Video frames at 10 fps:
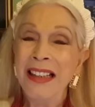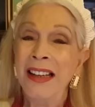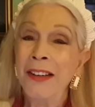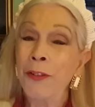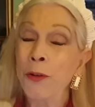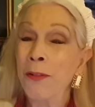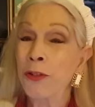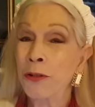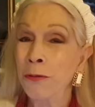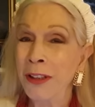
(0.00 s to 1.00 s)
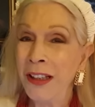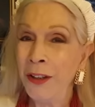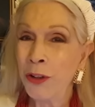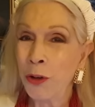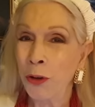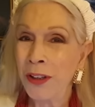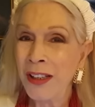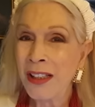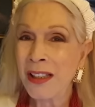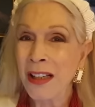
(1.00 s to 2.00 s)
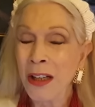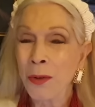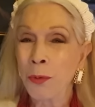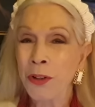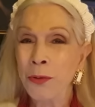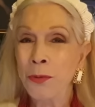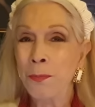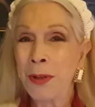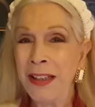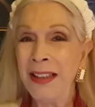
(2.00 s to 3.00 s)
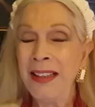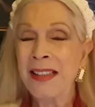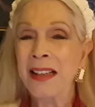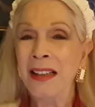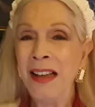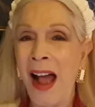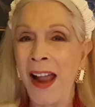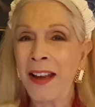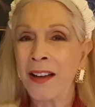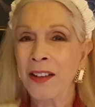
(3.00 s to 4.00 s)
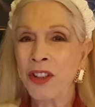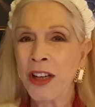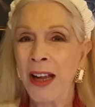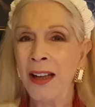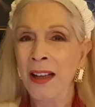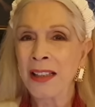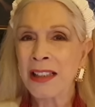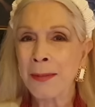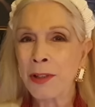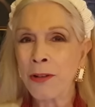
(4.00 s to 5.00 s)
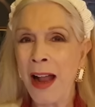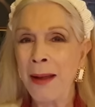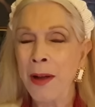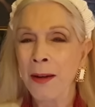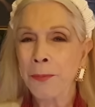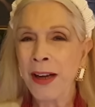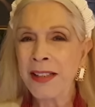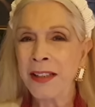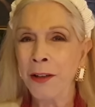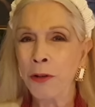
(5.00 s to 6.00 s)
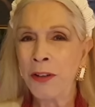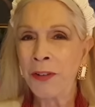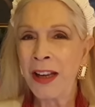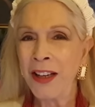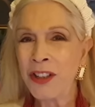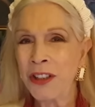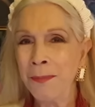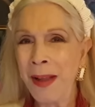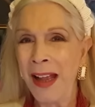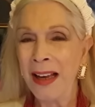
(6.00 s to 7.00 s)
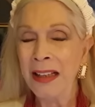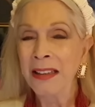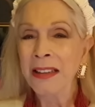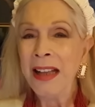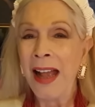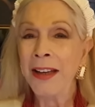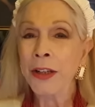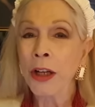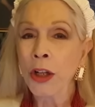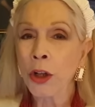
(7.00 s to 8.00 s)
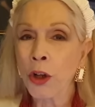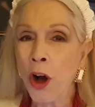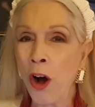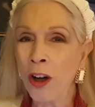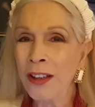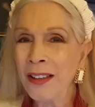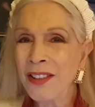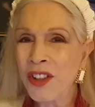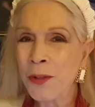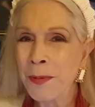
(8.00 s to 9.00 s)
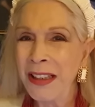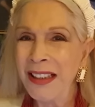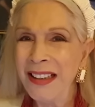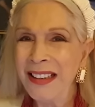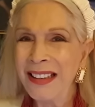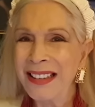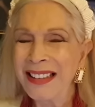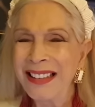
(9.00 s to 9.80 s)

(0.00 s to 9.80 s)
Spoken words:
And if you have truly enjoyed this, would you please like, share, subscribe, press the notification bell, and Godspeed.